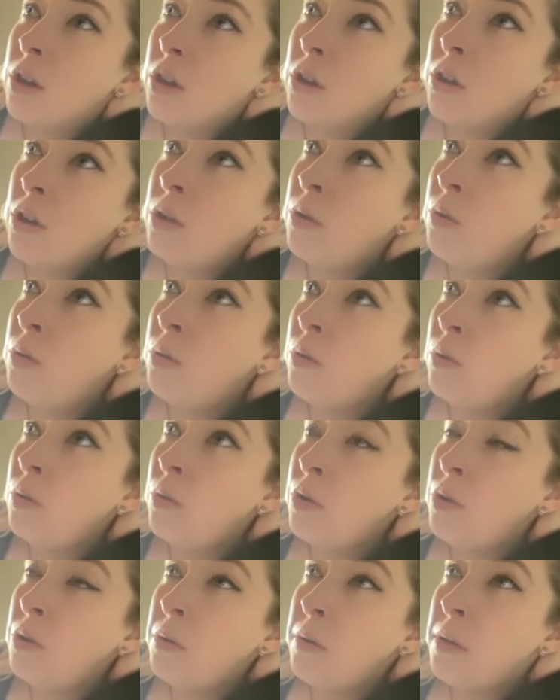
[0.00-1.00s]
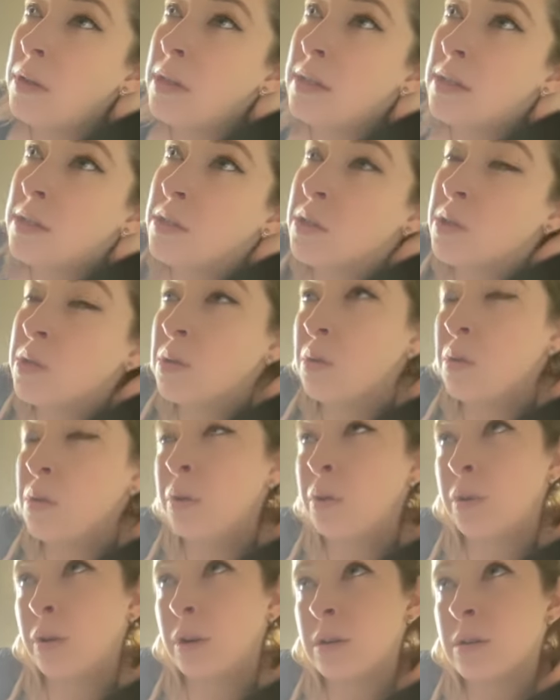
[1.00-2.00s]
You knew that the
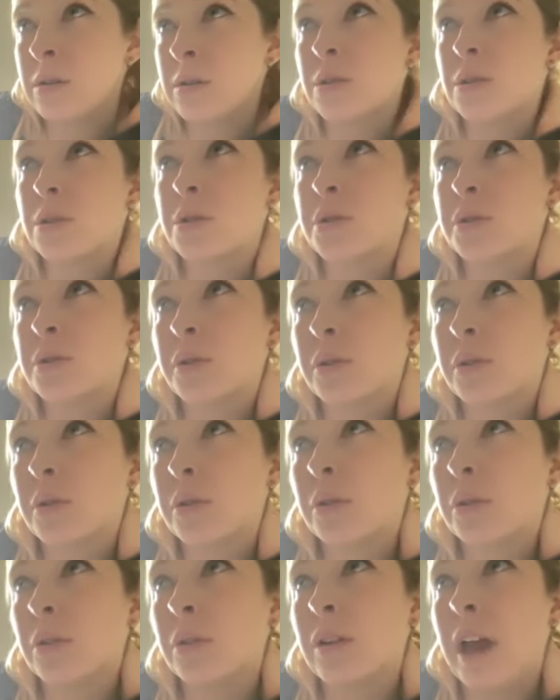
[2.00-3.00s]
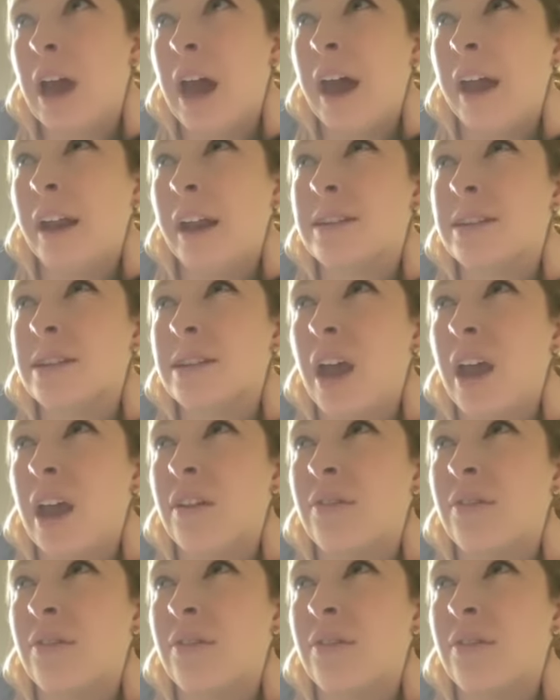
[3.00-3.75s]
sucrose had a side